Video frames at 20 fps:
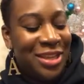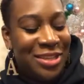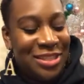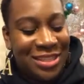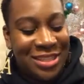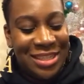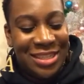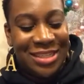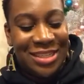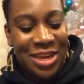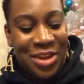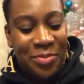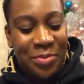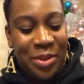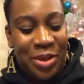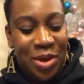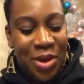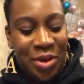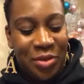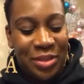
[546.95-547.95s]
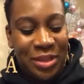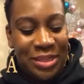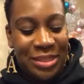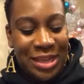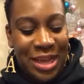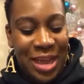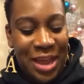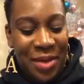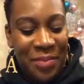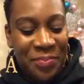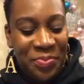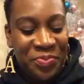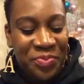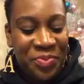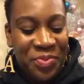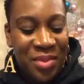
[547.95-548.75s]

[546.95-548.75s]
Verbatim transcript: used to tell me all the time.